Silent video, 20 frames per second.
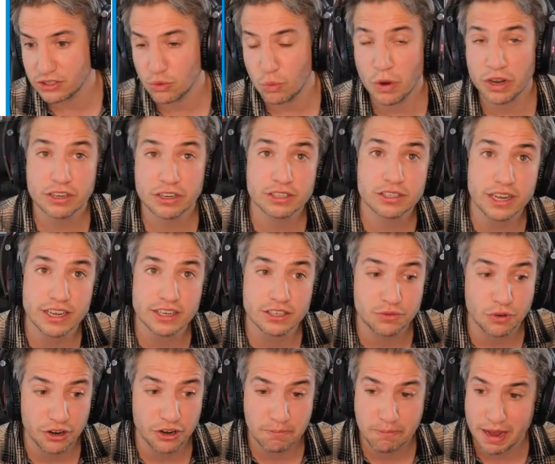One is
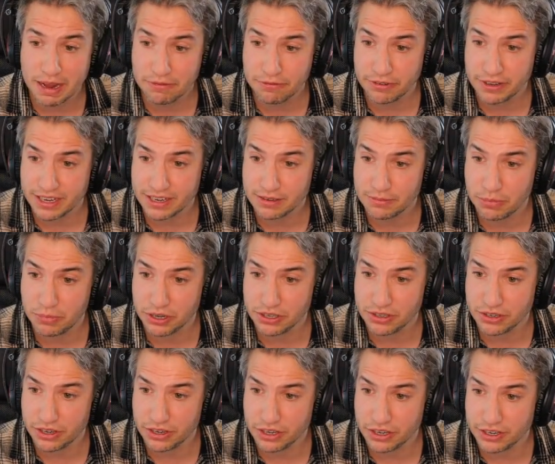for the pamphlet,
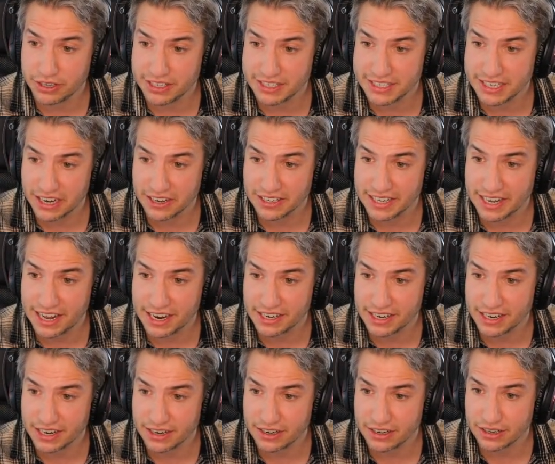but the second line
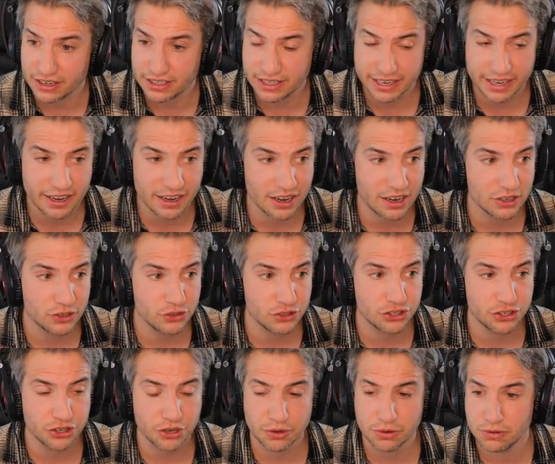here, click here
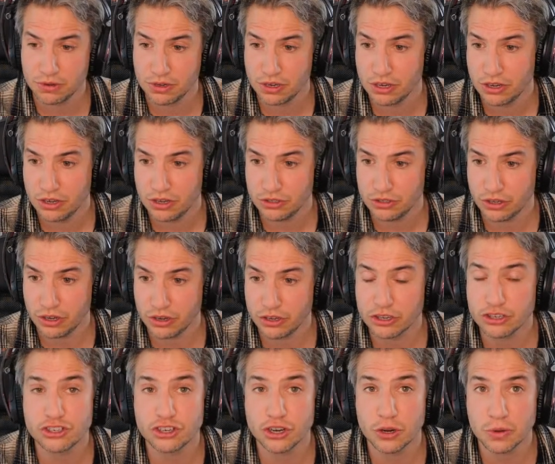to download
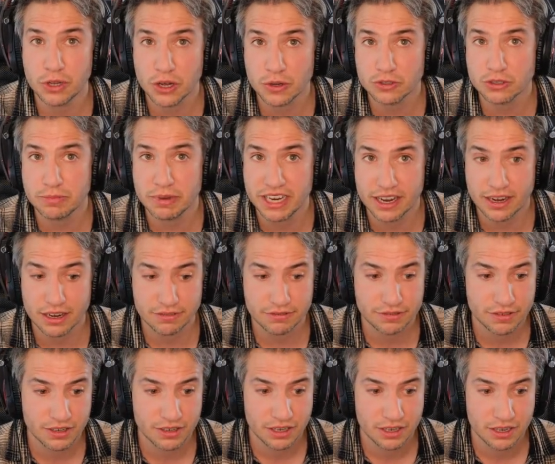the show notes PDF.